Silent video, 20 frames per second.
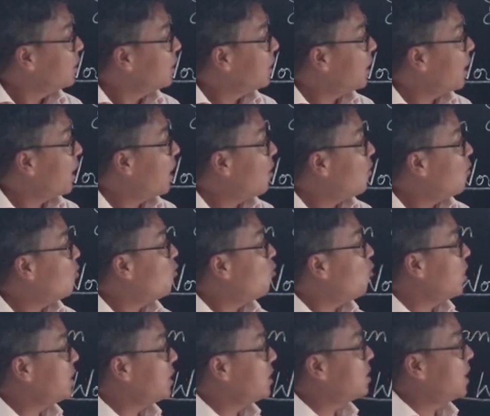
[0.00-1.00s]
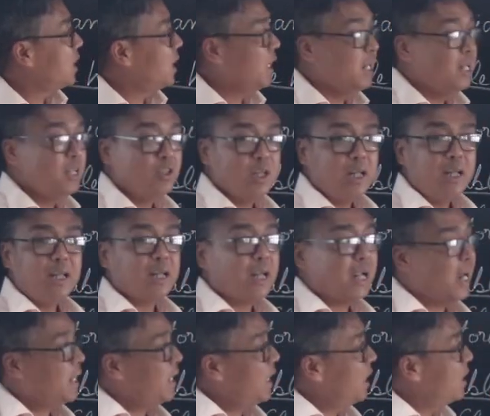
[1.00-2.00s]
Now, what is an elegy?
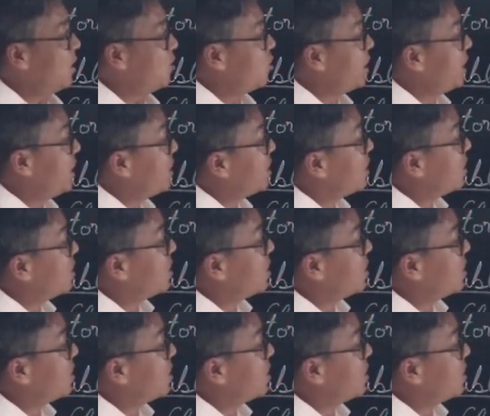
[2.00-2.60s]
An elegy is a